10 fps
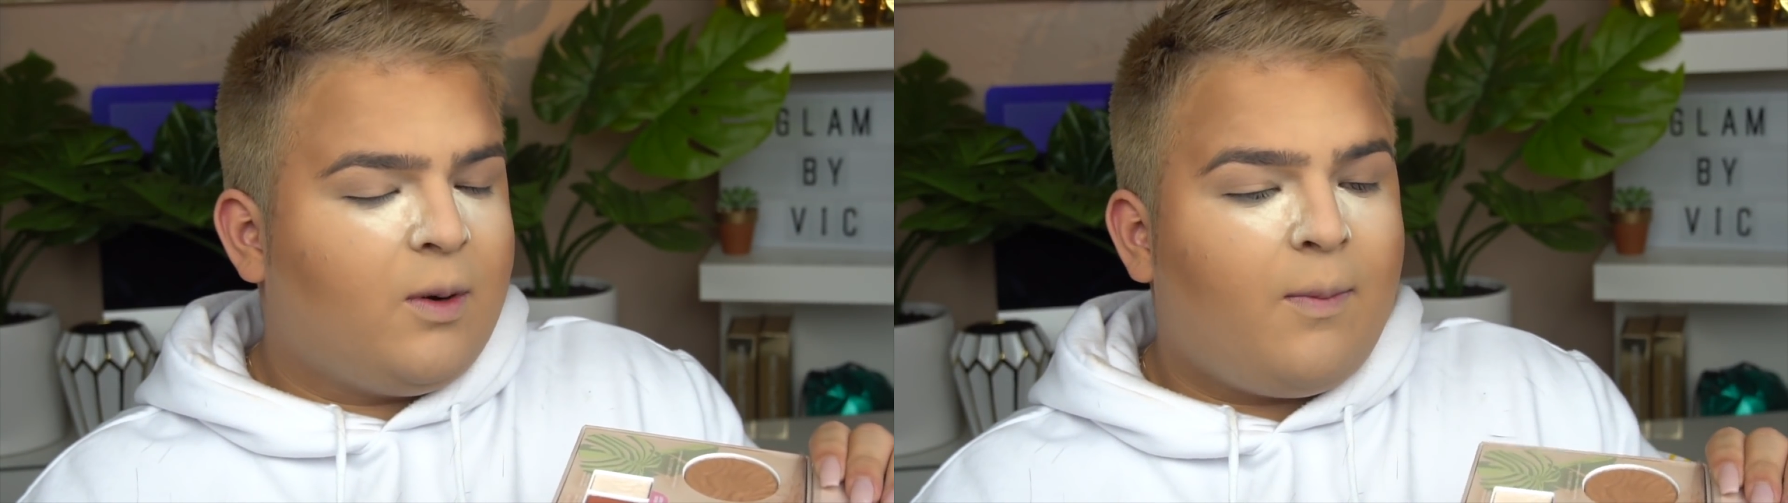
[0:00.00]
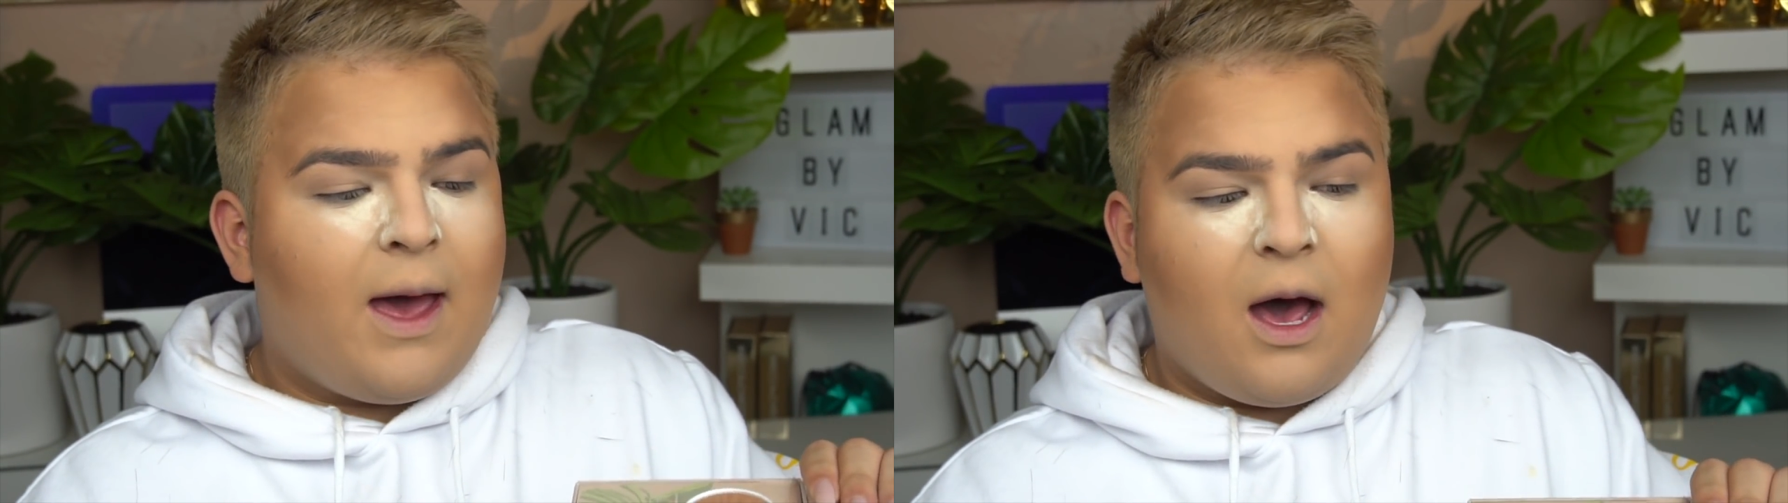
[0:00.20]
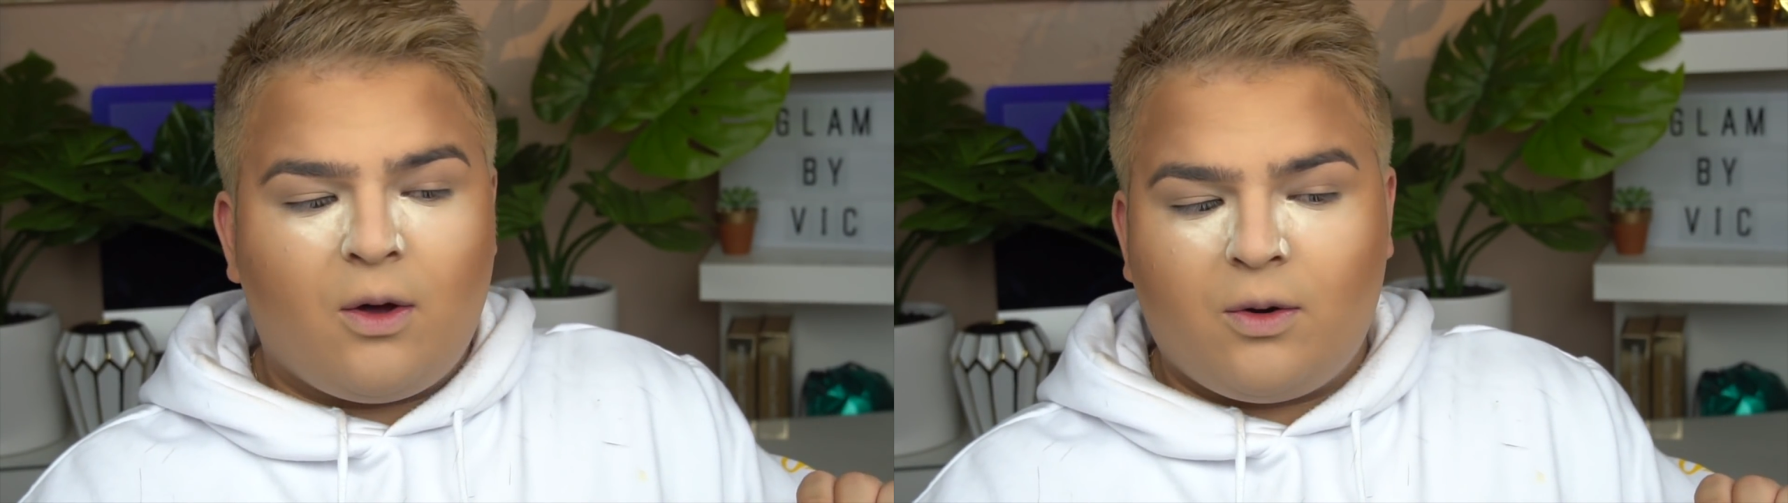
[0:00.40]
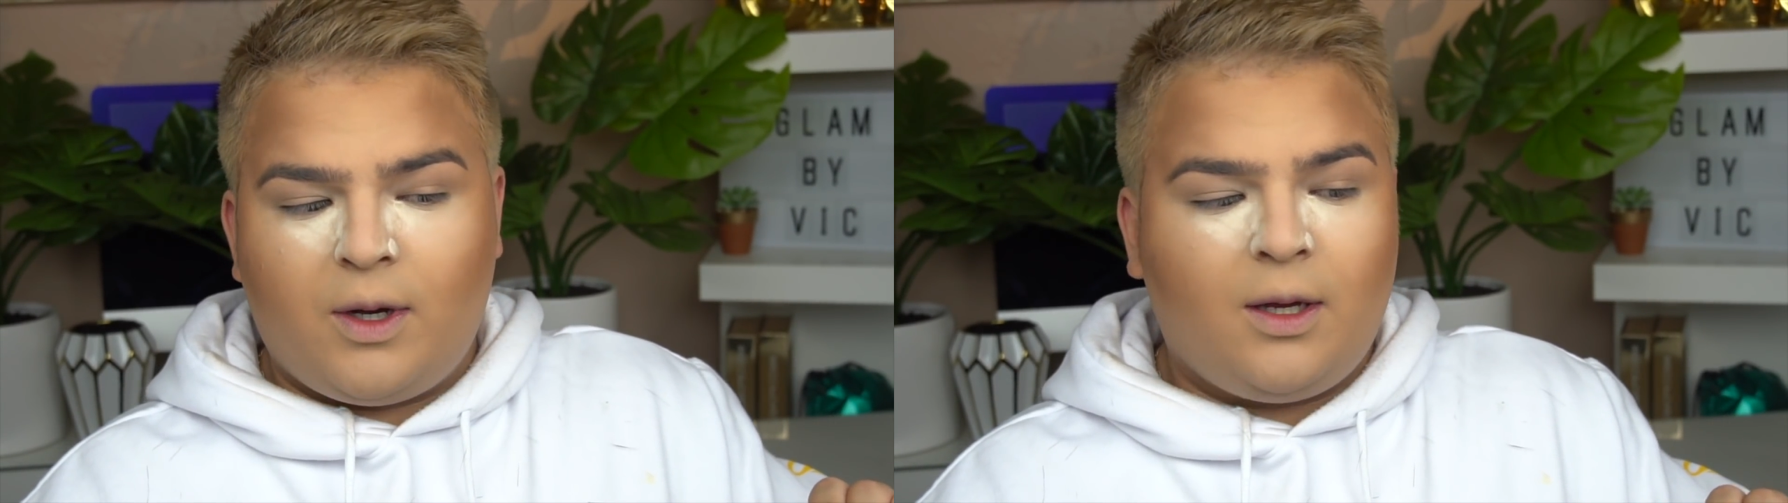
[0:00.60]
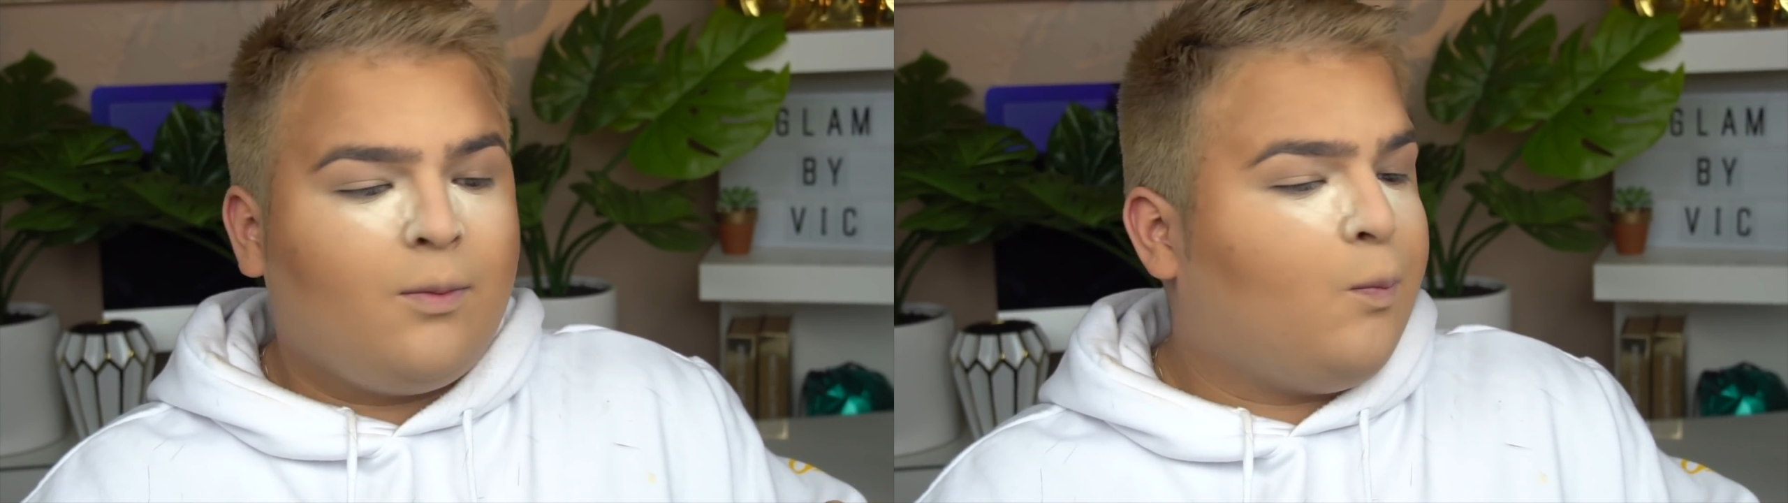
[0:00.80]
more
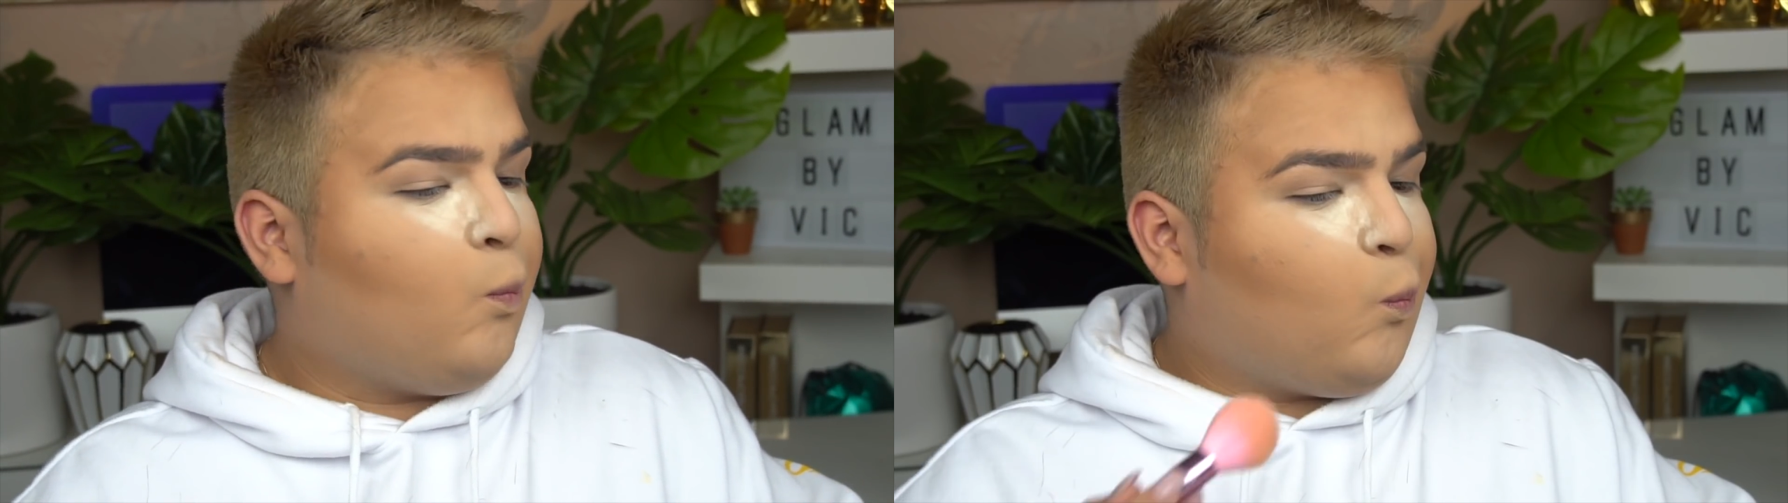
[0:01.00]
powdery,